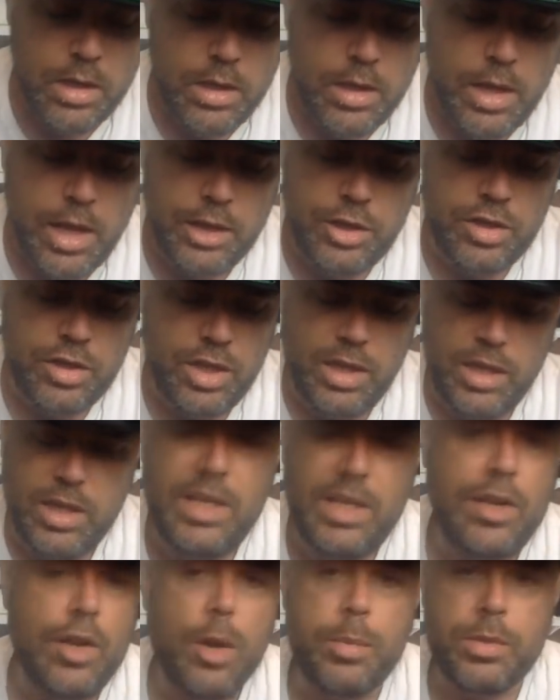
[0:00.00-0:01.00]
I just think you
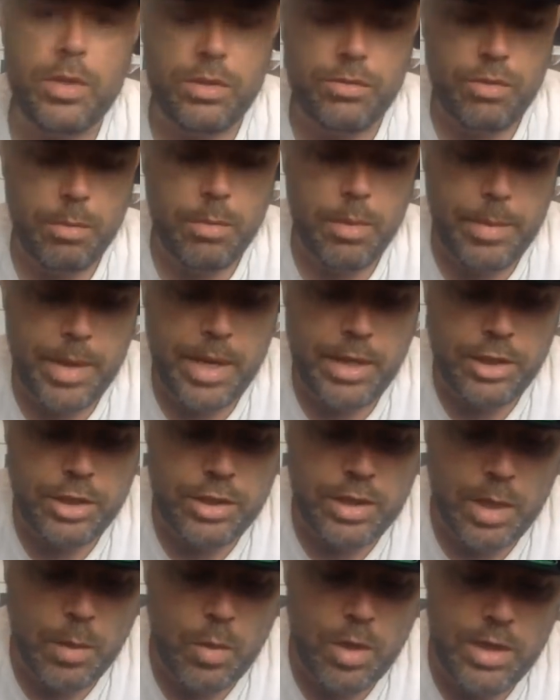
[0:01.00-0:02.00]
need options from the
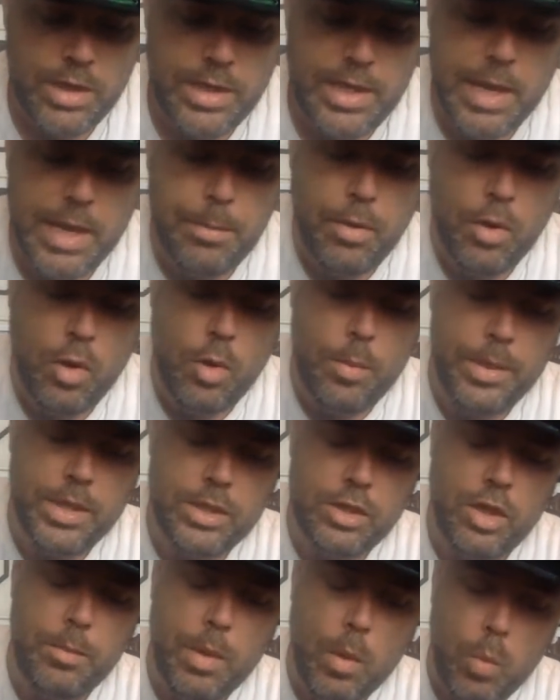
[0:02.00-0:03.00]
bench. I wanted Nick Pope as
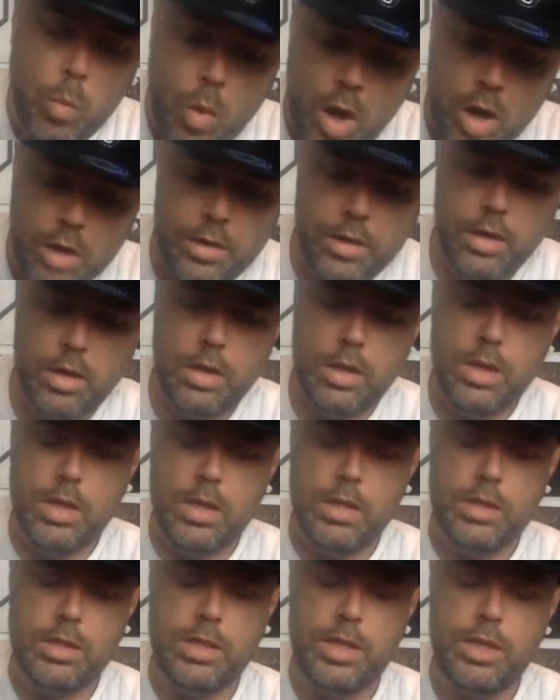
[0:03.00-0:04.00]
number one,
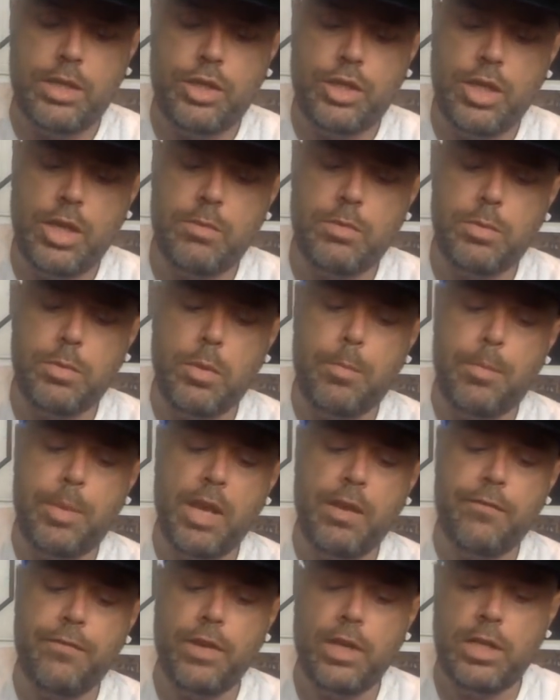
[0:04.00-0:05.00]
says James, but
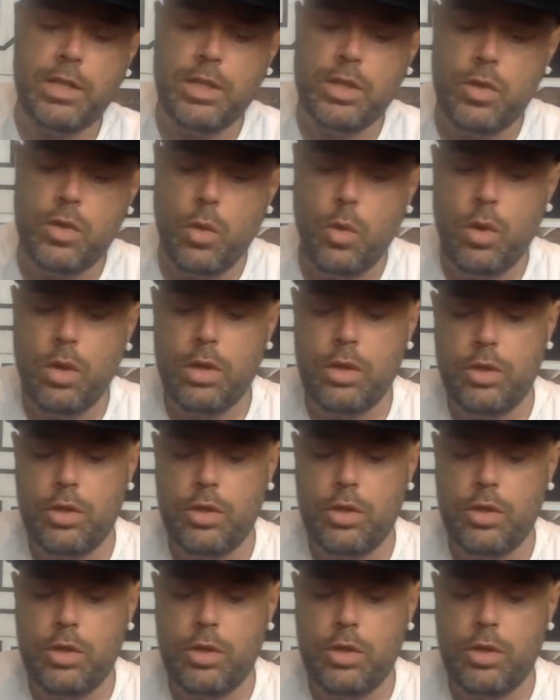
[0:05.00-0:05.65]
Pickford is a good